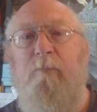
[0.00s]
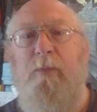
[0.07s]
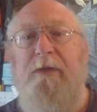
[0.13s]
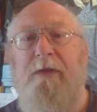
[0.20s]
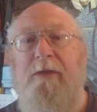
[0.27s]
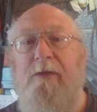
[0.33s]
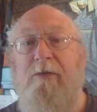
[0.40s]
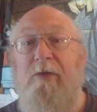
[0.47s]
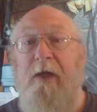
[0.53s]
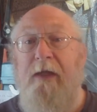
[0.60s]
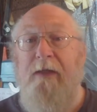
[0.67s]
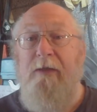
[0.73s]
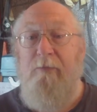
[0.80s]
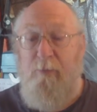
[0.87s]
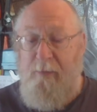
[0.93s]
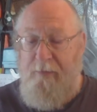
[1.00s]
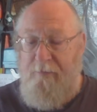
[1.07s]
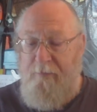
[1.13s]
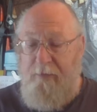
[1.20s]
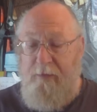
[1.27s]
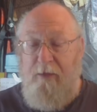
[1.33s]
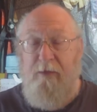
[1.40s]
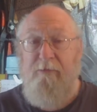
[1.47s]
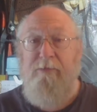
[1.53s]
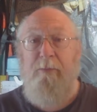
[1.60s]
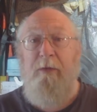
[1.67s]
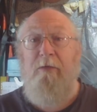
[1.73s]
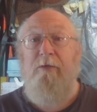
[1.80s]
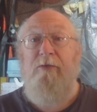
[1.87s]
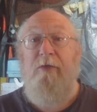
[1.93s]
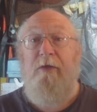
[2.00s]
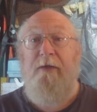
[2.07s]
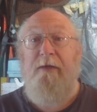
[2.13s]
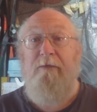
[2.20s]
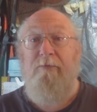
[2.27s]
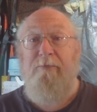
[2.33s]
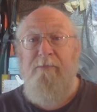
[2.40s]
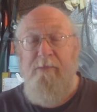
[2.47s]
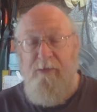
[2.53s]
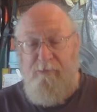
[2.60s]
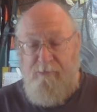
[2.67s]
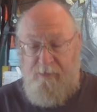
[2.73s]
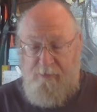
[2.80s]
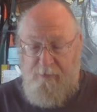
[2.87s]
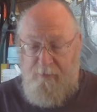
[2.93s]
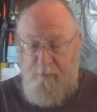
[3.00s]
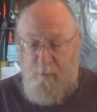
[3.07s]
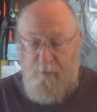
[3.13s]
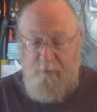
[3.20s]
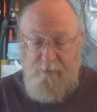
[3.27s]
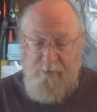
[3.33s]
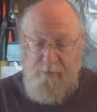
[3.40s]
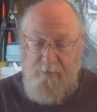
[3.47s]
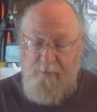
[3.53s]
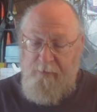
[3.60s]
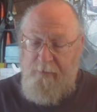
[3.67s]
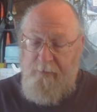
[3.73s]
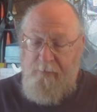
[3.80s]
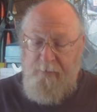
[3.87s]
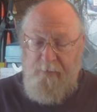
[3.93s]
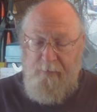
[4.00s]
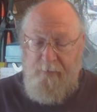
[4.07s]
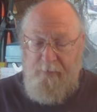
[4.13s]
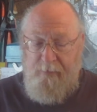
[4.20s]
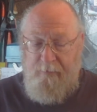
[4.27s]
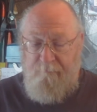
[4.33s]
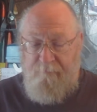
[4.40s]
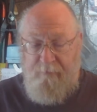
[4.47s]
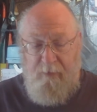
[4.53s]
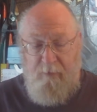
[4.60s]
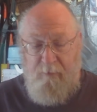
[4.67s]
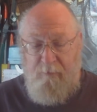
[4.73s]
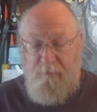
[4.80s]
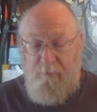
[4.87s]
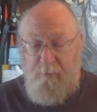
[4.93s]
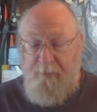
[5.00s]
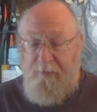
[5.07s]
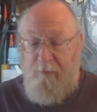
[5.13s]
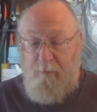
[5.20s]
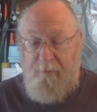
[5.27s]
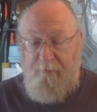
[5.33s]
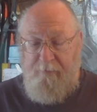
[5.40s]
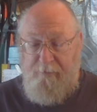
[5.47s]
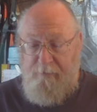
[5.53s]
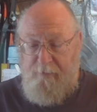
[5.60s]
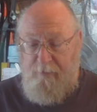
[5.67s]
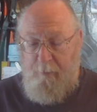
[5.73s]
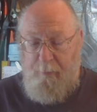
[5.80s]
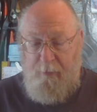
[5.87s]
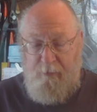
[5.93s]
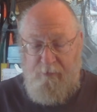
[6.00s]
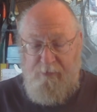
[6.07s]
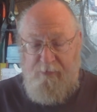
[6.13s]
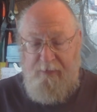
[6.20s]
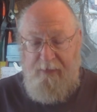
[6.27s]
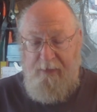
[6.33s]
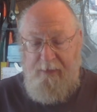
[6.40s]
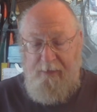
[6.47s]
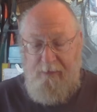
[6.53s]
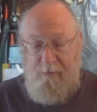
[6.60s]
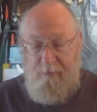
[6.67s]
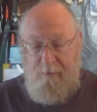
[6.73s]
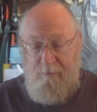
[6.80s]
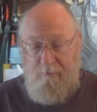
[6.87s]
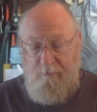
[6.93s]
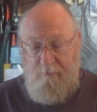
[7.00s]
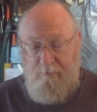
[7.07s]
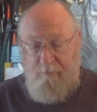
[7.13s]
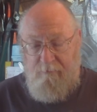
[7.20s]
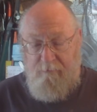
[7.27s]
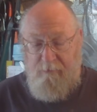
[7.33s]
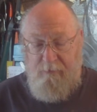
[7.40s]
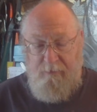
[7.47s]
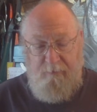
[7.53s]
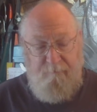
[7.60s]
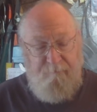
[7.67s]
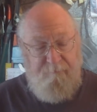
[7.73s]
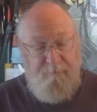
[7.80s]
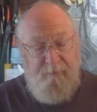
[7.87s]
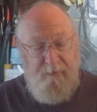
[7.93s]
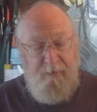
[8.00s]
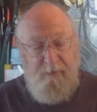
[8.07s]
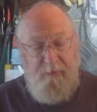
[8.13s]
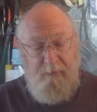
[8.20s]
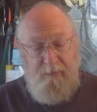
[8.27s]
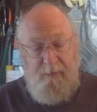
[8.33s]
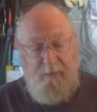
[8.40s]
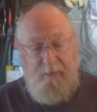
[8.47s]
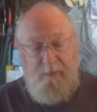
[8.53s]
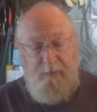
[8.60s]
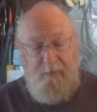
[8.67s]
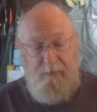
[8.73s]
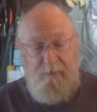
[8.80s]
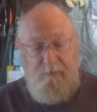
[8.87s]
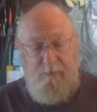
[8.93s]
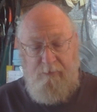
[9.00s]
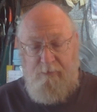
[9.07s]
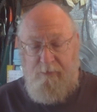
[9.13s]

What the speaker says: we did a day with a guy from Loctite. Very interesting it was. And we got one of these little books, and in it, right, is